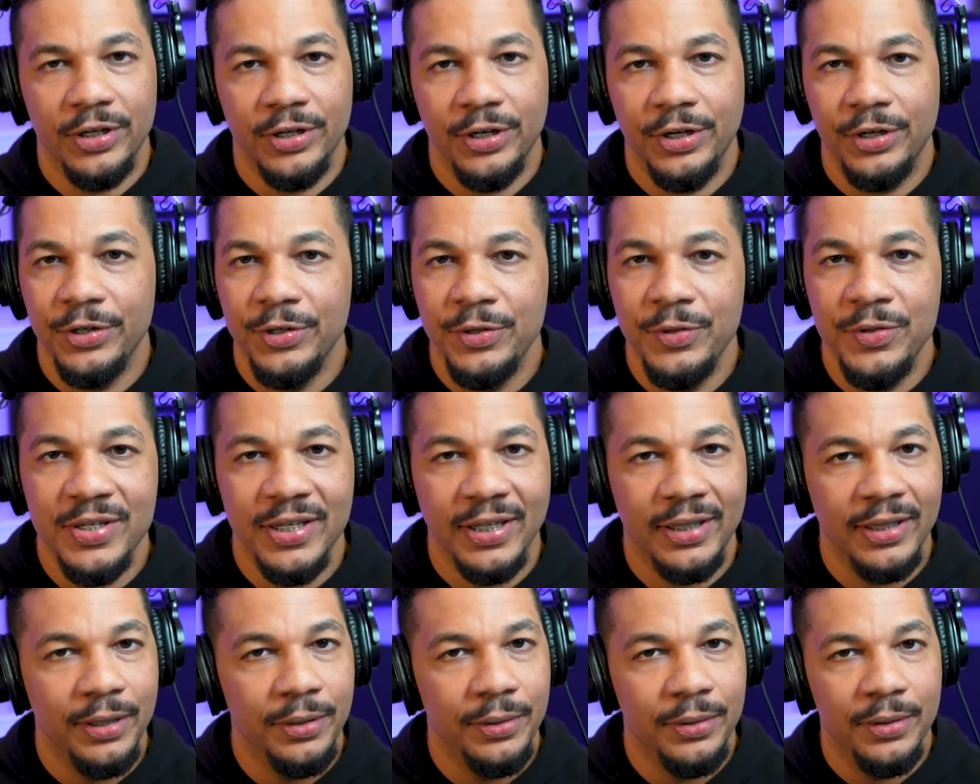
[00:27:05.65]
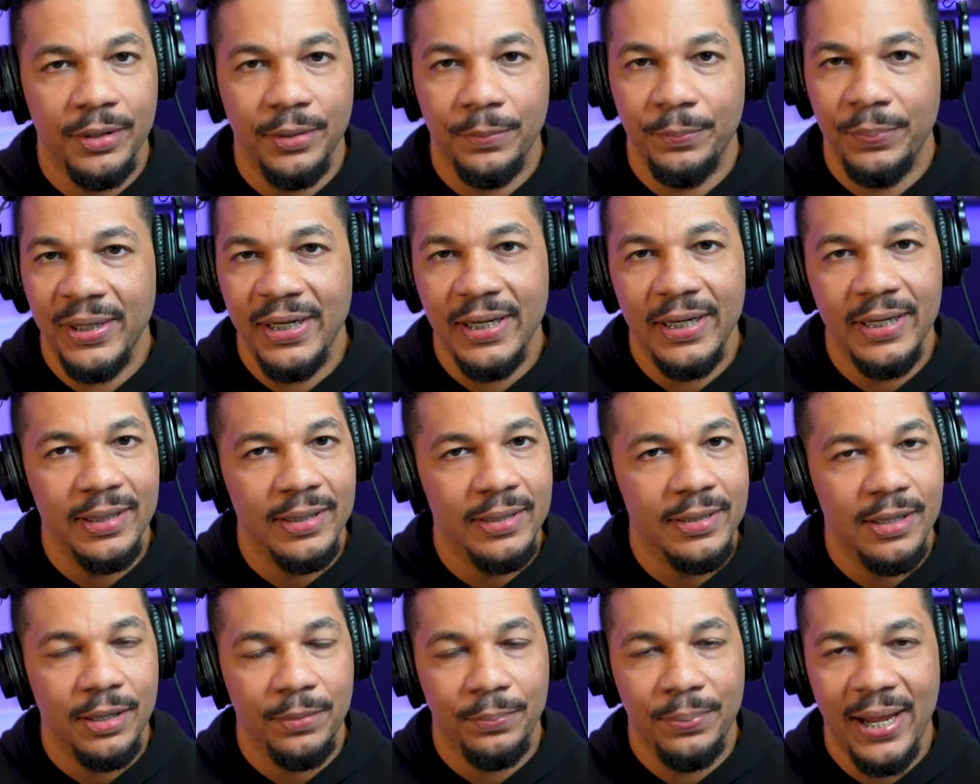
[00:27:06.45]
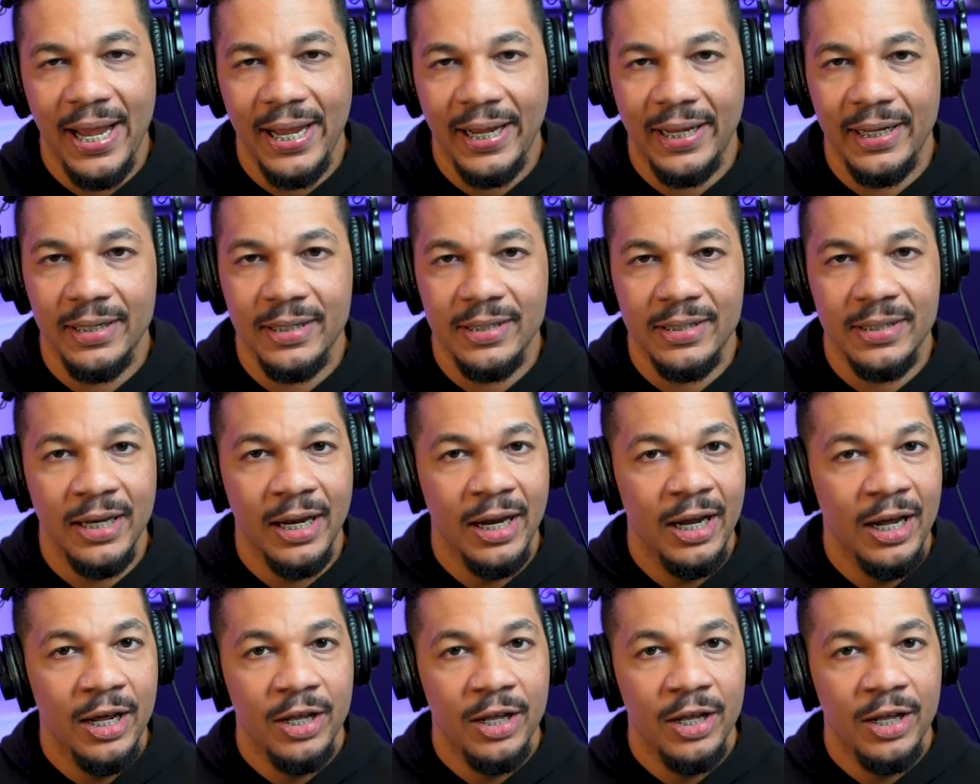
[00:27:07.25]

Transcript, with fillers: You're using the the pings, the packets,